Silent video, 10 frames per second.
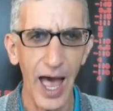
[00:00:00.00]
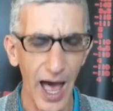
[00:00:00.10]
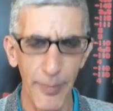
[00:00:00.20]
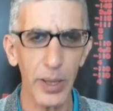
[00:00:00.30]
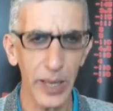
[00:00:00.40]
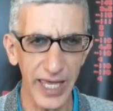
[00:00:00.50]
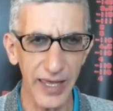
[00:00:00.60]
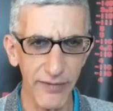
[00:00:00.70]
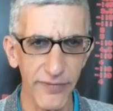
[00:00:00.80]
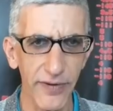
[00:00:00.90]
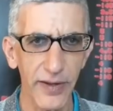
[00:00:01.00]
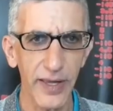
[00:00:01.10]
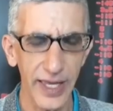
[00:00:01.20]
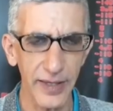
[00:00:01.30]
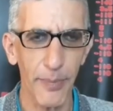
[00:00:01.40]
I believe
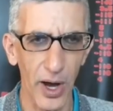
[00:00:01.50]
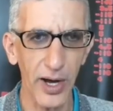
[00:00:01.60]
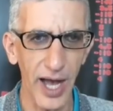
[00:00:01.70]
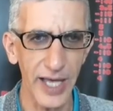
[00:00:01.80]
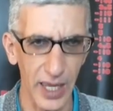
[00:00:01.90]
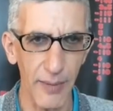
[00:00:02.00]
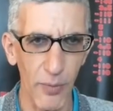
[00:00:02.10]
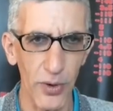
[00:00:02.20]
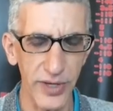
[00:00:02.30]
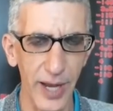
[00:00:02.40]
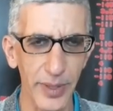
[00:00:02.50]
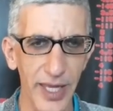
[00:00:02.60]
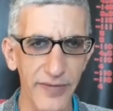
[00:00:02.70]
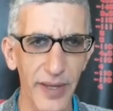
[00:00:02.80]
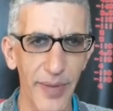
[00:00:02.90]
in the Buckeyes a lot more than I
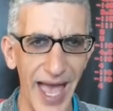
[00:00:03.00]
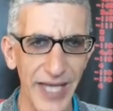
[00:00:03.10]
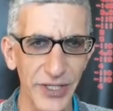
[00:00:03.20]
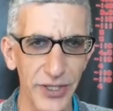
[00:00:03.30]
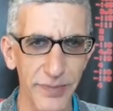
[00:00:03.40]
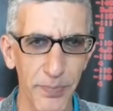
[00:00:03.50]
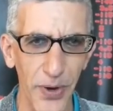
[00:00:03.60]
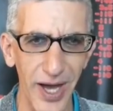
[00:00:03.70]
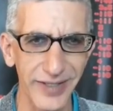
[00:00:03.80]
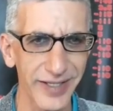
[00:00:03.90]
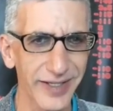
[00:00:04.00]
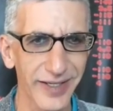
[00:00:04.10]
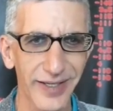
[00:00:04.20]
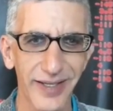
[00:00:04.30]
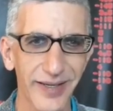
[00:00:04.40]
believe in the Badgers, but
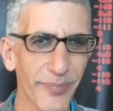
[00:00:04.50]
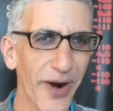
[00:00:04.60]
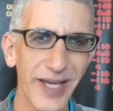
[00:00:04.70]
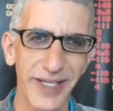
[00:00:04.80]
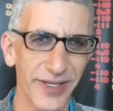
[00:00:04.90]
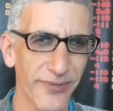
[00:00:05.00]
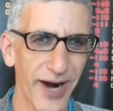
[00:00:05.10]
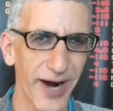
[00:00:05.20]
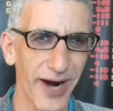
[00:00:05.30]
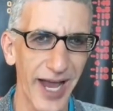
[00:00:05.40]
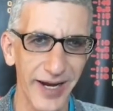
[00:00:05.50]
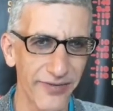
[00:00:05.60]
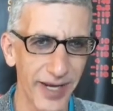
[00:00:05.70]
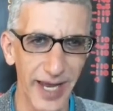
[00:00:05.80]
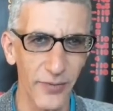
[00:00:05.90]
price isn't right here for me
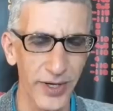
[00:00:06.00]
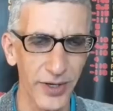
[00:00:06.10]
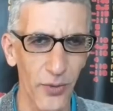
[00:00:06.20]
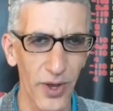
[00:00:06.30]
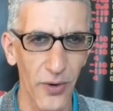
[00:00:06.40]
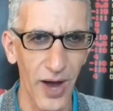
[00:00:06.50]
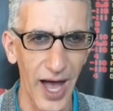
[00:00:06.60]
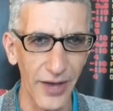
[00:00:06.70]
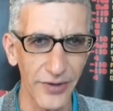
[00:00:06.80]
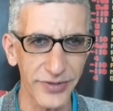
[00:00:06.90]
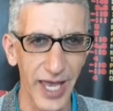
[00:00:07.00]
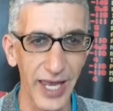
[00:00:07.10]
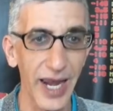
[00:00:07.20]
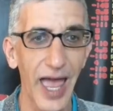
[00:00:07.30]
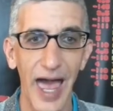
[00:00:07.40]
to get to the window with Ohio
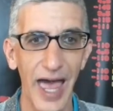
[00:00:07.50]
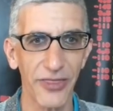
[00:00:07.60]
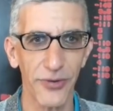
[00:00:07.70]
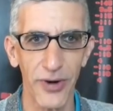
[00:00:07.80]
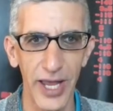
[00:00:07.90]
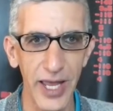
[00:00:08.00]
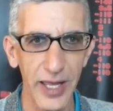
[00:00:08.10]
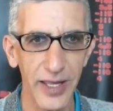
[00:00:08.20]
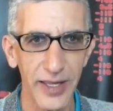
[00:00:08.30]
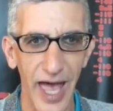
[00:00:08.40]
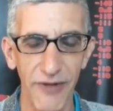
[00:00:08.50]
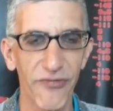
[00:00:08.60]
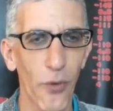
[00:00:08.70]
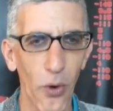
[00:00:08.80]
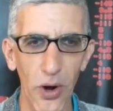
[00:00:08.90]
State at 3, at
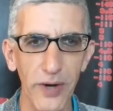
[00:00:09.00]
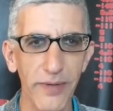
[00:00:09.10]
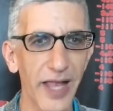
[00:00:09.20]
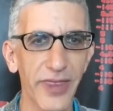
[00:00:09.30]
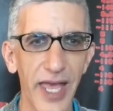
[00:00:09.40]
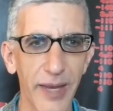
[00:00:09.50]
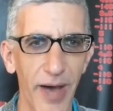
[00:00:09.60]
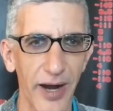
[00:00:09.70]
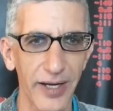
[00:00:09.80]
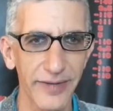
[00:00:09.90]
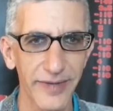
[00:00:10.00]
4. I'd think about it.